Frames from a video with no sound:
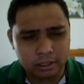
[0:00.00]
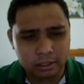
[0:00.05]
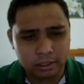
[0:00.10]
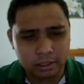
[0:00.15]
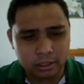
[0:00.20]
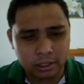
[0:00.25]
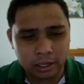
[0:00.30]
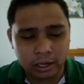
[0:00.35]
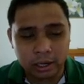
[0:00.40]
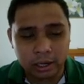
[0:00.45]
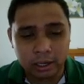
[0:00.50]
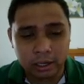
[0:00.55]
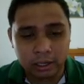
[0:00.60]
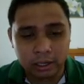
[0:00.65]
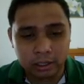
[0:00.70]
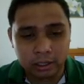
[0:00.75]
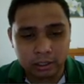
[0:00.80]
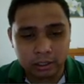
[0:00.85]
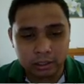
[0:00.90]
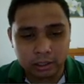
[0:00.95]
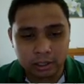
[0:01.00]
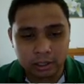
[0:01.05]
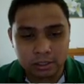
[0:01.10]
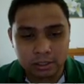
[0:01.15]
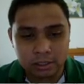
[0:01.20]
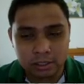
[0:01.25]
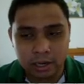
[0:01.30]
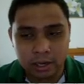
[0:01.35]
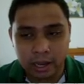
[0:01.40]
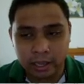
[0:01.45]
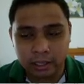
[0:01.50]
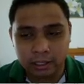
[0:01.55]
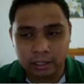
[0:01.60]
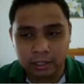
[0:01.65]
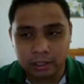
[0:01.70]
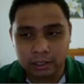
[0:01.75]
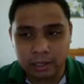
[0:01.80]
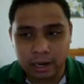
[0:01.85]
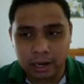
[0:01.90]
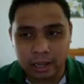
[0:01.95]
there are just like
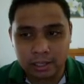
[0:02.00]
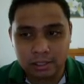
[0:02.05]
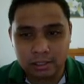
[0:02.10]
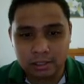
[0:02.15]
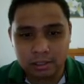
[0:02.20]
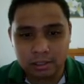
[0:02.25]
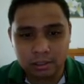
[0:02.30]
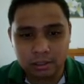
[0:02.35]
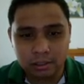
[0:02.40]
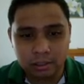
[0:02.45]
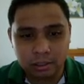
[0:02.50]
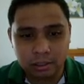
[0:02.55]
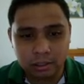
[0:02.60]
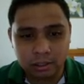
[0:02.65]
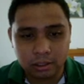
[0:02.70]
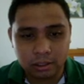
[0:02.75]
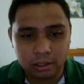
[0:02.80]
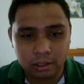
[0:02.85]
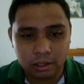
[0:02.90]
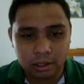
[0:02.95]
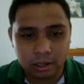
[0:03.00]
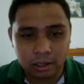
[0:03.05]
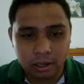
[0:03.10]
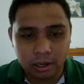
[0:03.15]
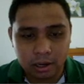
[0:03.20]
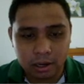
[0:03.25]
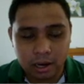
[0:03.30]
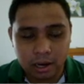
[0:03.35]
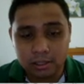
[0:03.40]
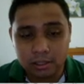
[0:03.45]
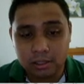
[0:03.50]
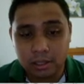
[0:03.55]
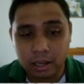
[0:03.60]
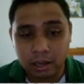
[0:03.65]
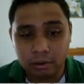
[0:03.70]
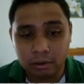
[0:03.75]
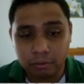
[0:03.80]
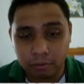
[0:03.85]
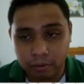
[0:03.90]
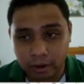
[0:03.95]
less
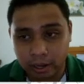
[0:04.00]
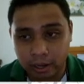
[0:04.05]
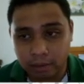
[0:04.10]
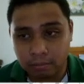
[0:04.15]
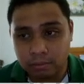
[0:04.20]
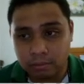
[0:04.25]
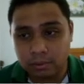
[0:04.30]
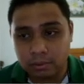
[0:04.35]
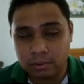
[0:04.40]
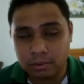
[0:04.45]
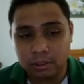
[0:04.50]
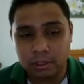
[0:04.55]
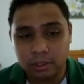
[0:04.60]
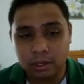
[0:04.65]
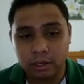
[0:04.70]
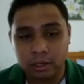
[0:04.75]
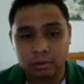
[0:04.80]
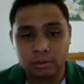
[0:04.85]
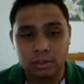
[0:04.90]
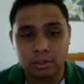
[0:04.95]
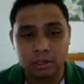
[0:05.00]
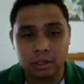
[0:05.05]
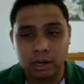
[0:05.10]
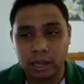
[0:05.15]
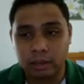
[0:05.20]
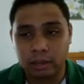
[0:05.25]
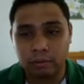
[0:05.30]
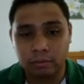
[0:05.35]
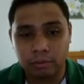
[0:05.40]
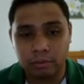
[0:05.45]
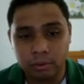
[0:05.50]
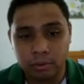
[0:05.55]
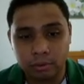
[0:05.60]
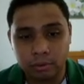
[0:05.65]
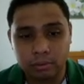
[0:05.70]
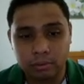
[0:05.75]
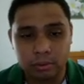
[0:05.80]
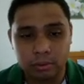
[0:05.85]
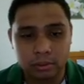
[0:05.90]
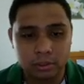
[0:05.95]
than 5, they're considered like few,
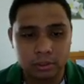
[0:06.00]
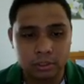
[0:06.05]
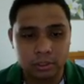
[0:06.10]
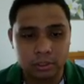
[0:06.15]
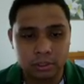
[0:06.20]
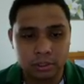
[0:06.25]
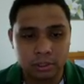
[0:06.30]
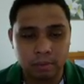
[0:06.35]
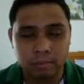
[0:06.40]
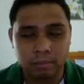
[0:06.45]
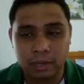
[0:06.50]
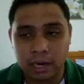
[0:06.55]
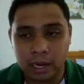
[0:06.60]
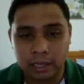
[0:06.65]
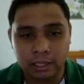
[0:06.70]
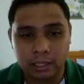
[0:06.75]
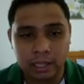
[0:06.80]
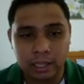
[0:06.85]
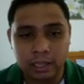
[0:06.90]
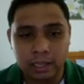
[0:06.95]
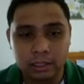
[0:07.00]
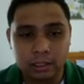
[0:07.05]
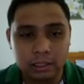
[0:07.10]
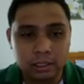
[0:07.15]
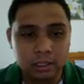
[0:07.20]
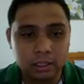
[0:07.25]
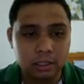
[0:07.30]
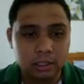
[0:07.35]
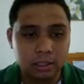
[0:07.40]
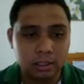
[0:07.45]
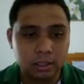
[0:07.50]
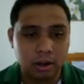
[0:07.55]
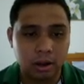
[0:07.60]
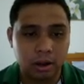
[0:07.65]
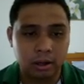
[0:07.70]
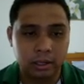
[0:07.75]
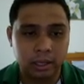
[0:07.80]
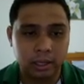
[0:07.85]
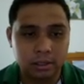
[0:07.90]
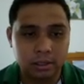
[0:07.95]
something like that.
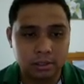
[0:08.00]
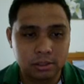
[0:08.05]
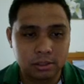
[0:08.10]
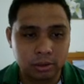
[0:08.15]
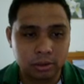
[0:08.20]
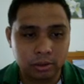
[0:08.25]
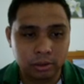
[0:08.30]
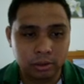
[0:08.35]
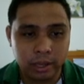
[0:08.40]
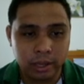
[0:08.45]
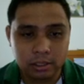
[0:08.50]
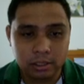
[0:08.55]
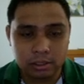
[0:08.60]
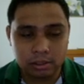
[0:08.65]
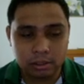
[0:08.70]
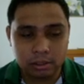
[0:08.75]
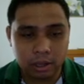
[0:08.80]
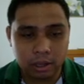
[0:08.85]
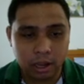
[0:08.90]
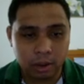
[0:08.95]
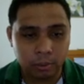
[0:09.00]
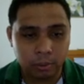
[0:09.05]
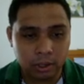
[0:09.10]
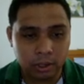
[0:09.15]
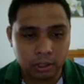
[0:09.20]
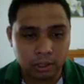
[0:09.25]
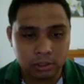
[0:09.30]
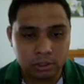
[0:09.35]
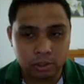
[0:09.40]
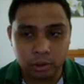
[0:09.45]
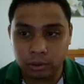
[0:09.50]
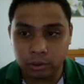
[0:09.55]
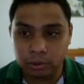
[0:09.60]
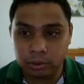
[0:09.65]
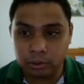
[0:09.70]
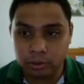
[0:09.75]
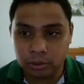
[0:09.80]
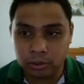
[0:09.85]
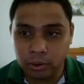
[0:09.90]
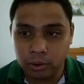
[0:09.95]
Okay, so next I will
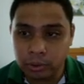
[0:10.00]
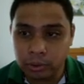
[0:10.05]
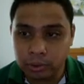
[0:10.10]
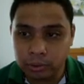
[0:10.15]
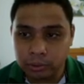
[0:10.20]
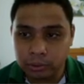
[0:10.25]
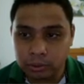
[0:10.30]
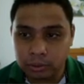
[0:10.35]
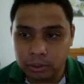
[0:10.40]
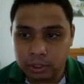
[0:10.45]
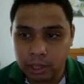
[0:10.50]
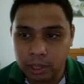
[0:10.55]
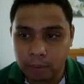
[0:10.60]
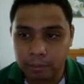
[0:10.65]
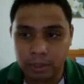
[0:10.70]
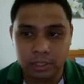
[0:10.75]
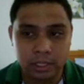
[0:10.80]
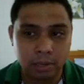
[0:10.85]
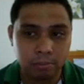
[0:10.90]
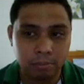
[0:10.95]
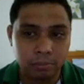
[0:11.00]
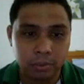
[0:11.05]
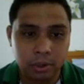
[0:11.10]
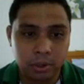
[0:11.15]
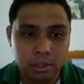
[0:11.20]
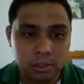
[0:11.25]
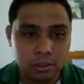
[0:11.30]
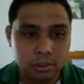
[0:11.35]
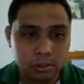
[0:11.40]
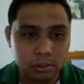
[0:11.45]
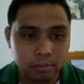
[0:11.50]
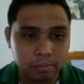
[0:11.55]
show you some examples.